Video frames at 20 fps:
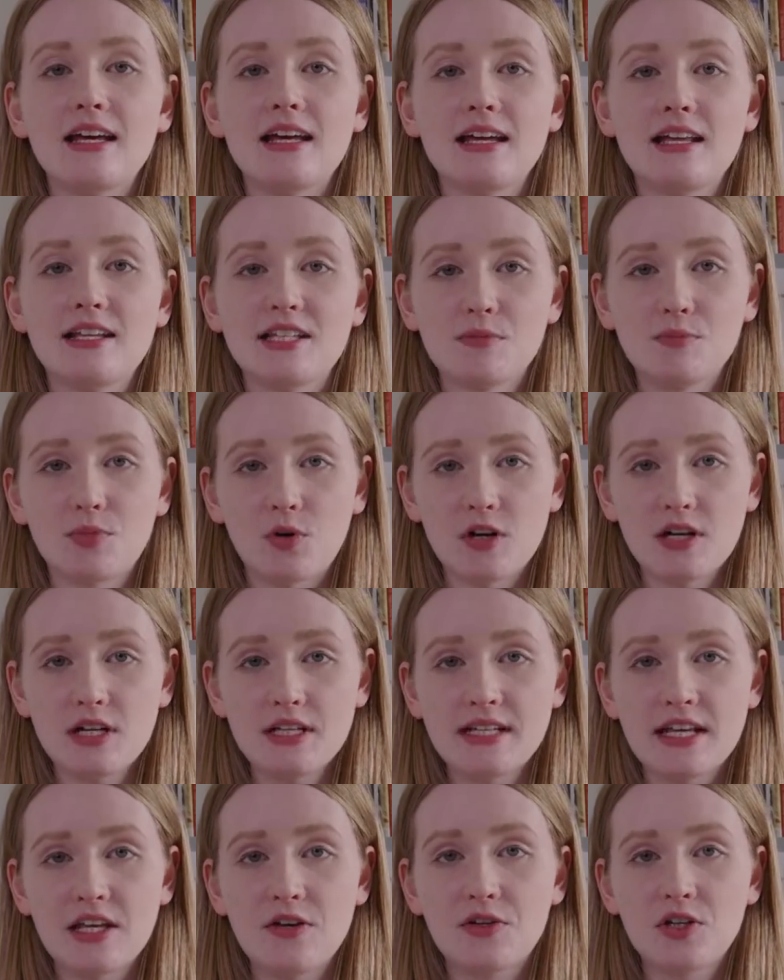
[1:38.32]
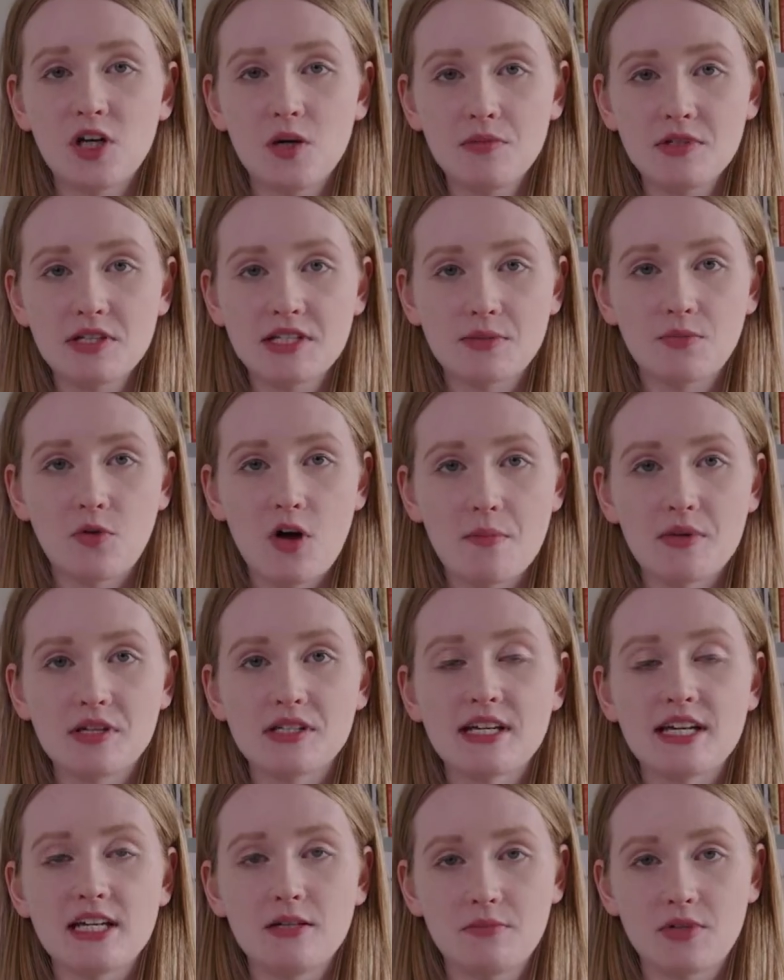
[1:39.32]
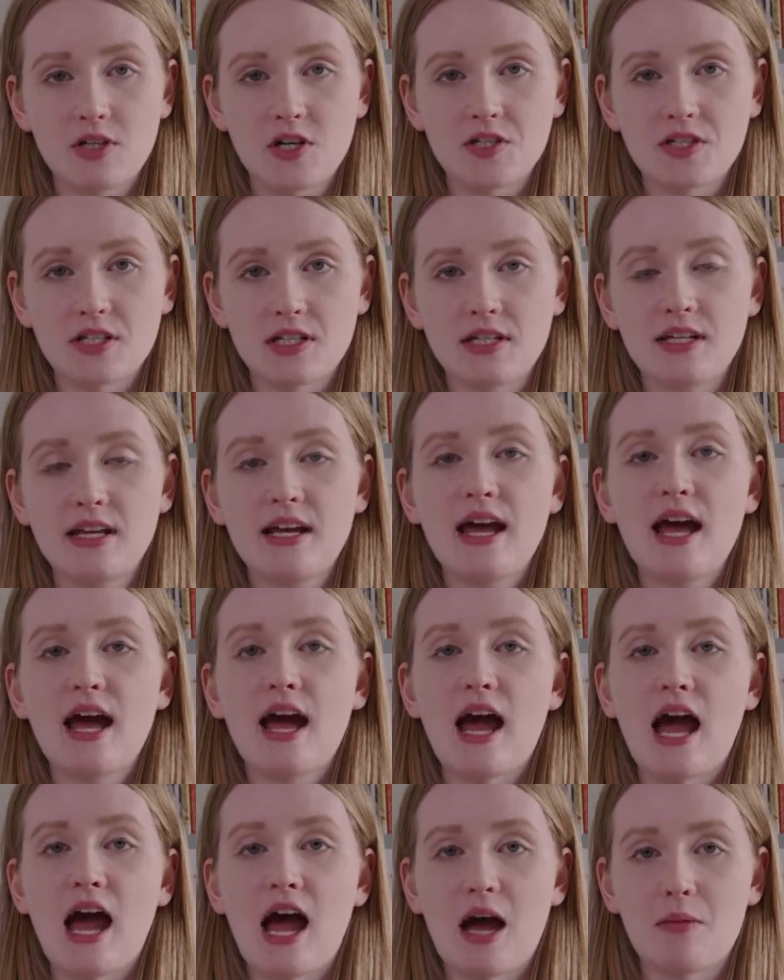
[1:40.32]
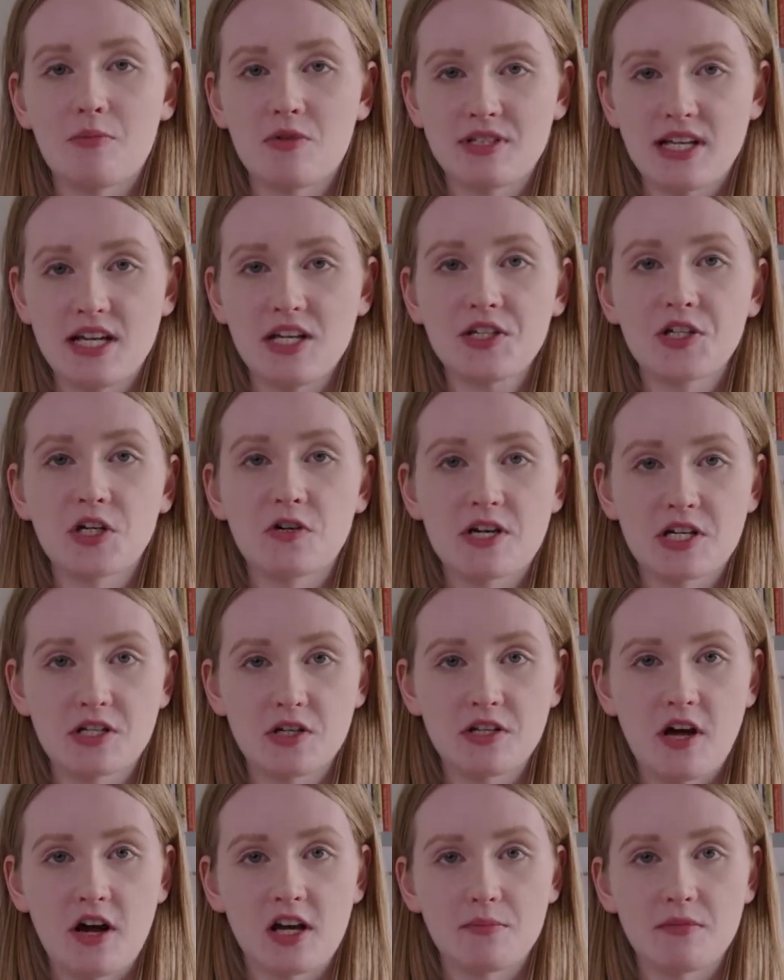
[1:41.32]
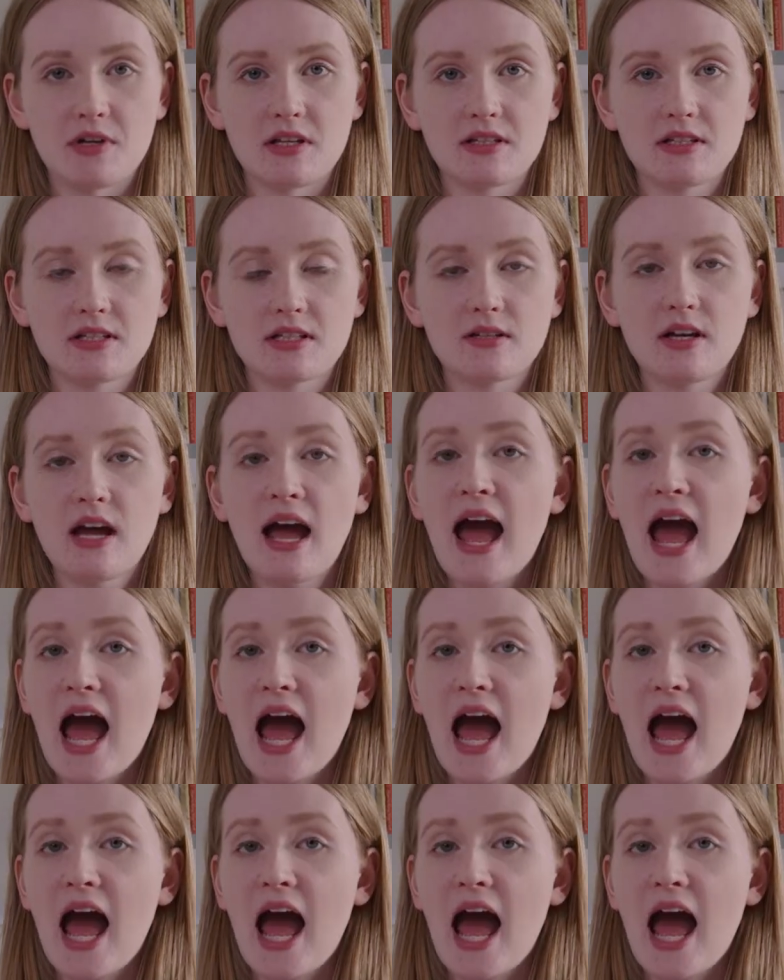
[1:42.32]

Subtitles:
It is important that you come to this appointment in person and present your original documents.